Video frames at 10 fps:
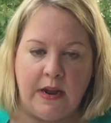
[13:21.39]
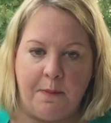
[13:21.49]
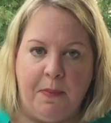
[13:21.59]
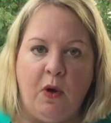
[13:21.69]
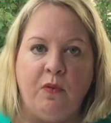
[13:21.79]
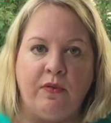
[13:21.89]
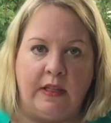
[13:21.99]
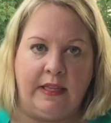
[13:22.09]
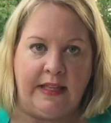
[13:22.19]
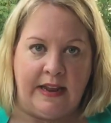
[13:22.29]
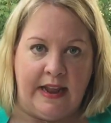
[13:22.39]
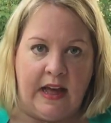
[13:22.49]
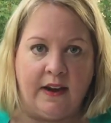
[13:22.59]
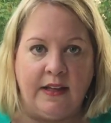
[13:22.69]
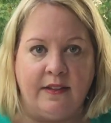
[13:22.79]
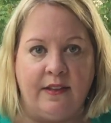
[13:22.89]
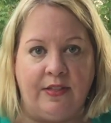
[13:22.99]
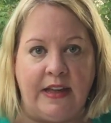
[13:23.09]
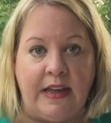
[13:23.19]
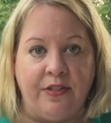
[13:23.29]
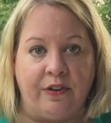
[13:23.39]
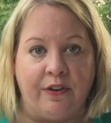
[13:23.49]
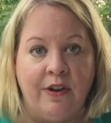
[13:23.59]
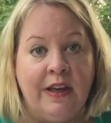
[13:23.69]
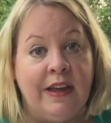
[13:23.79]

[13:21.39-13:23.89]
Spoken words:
and post and send out into the ether.